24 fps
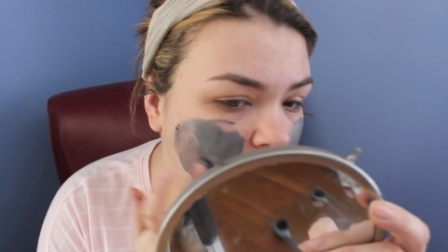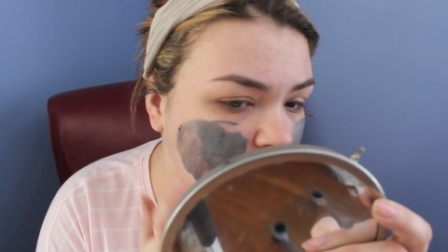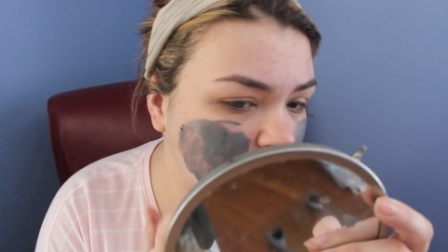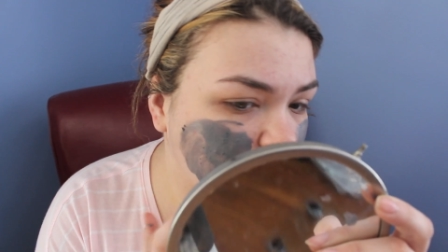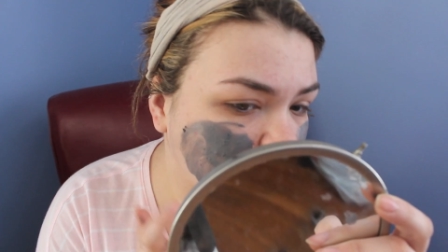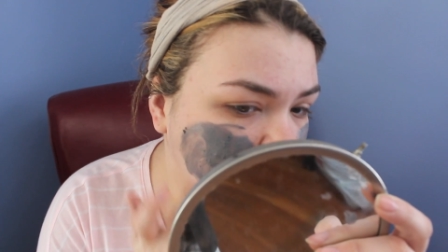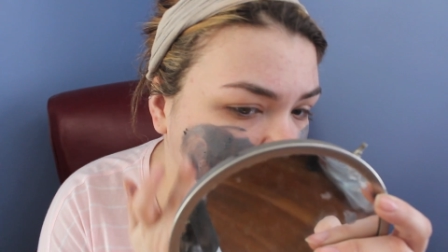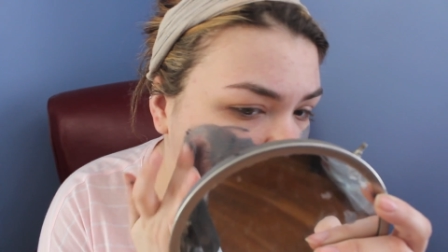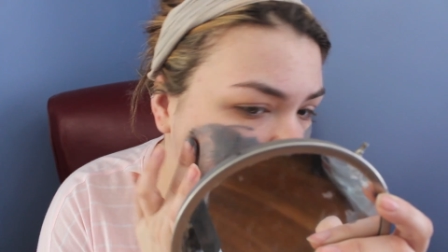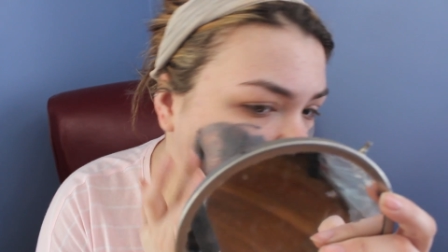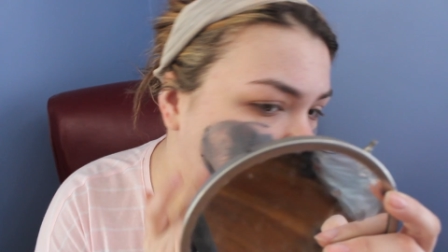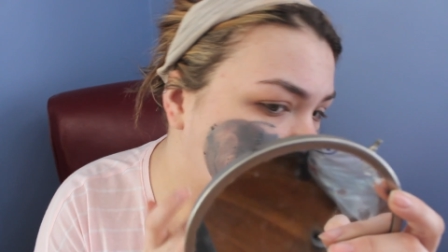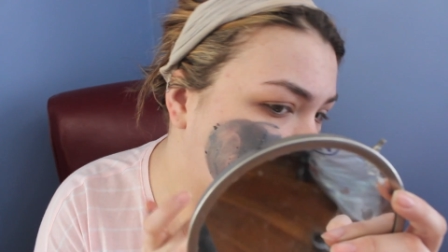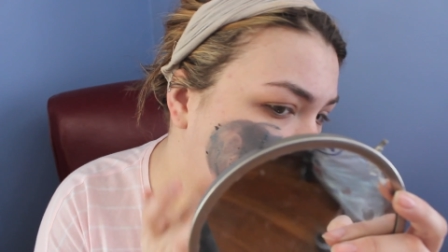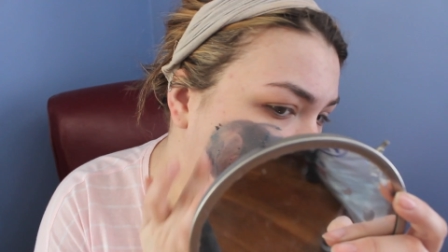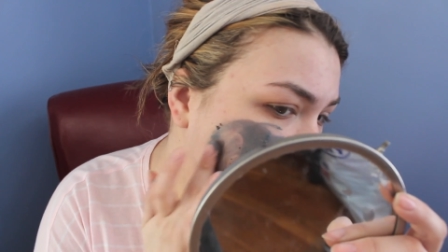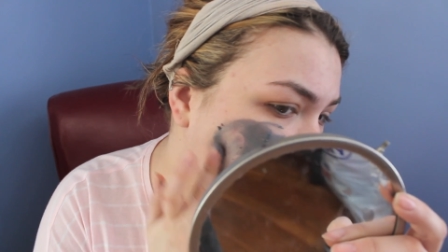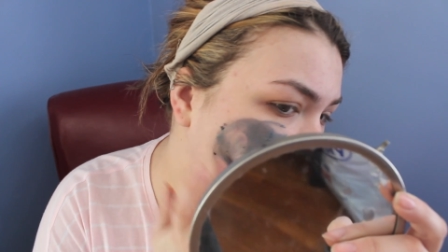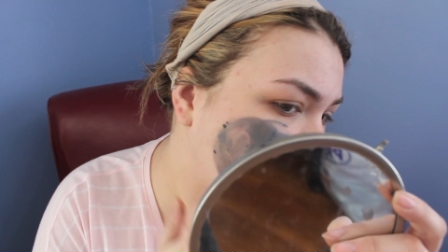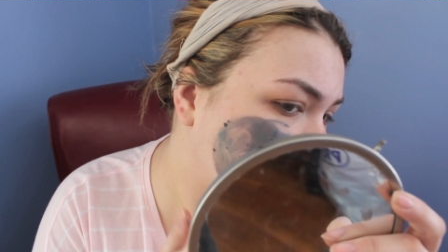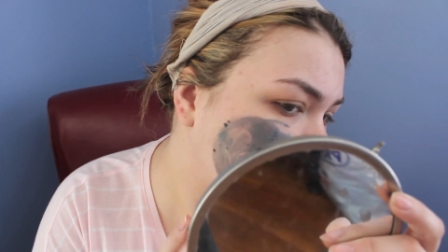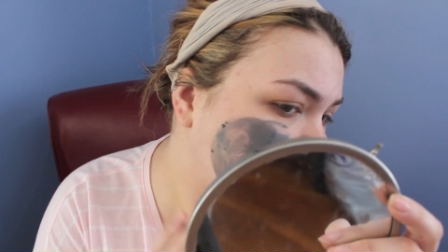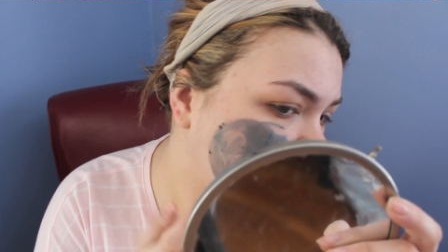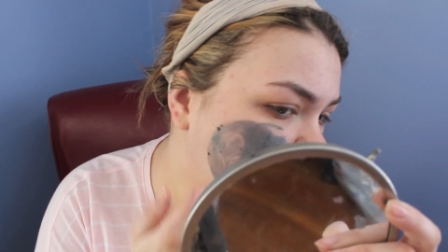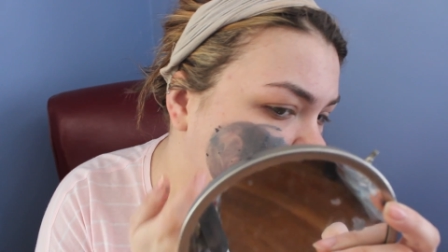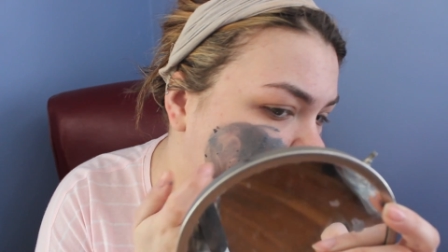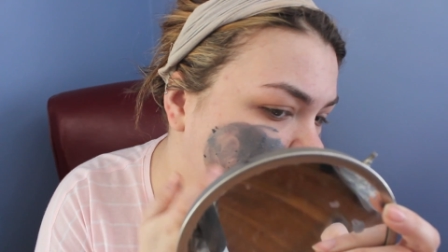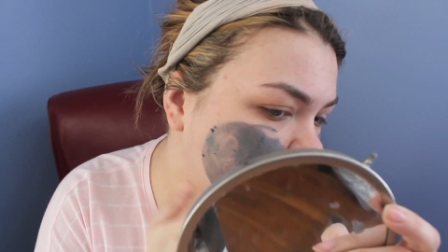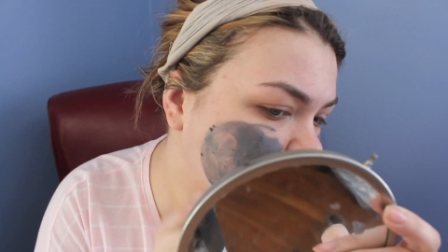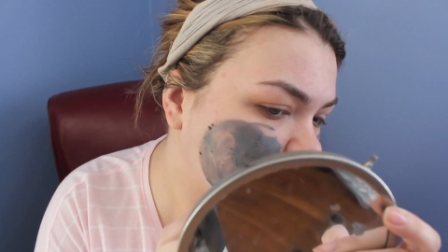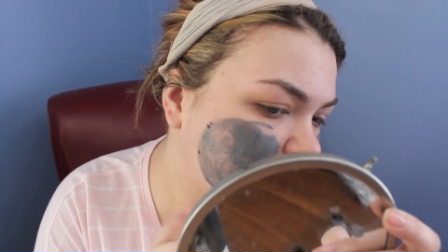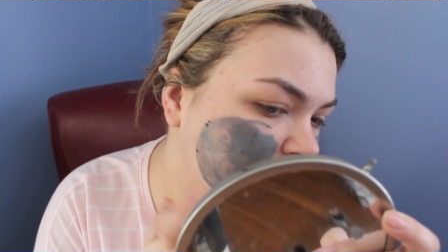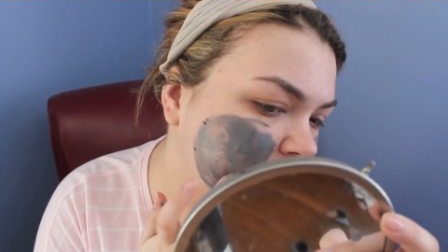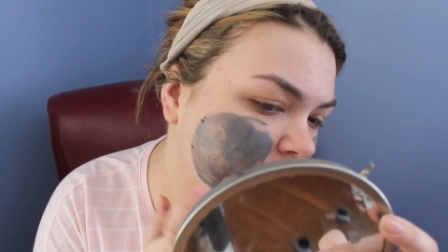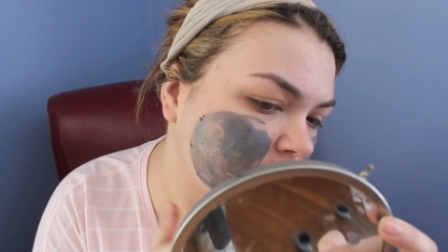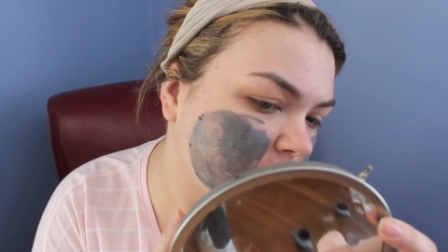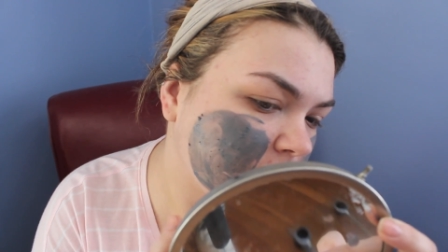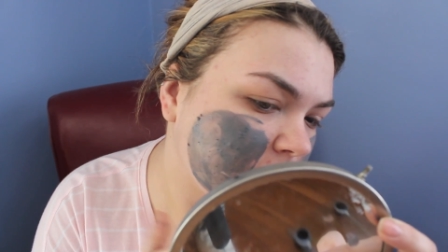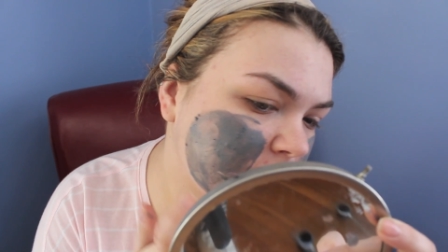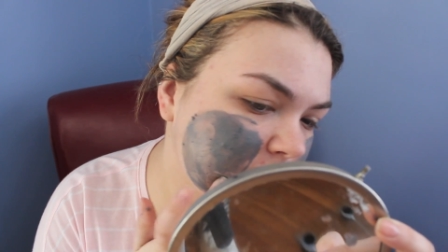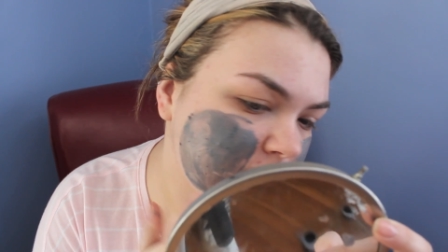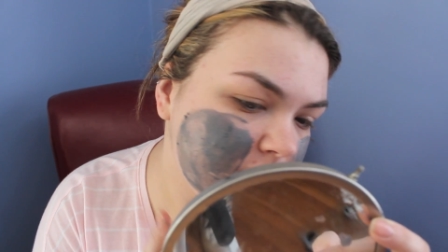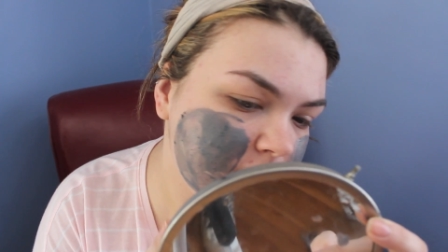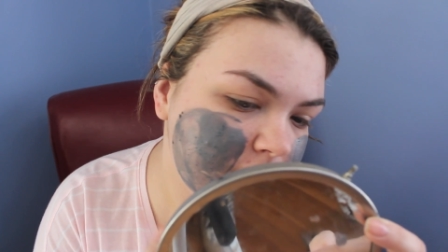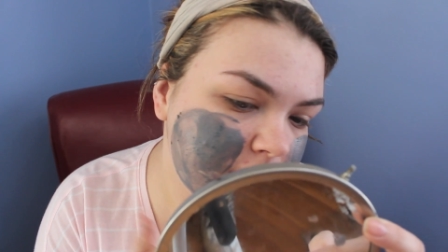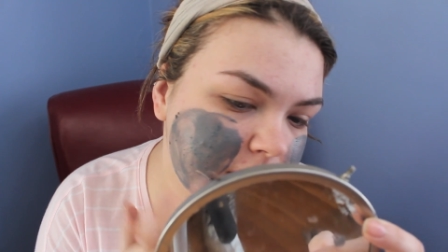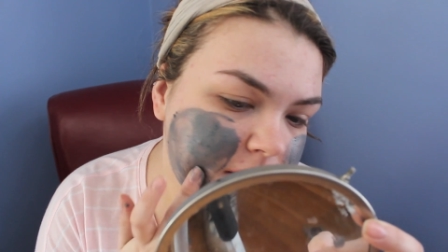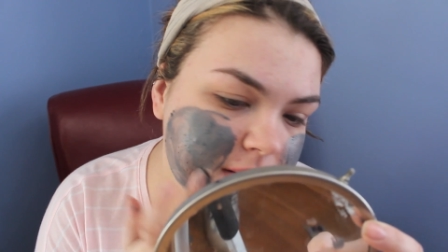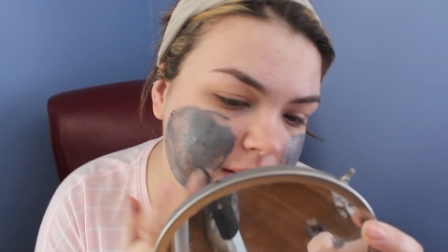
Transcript: And you can see them when you put it on.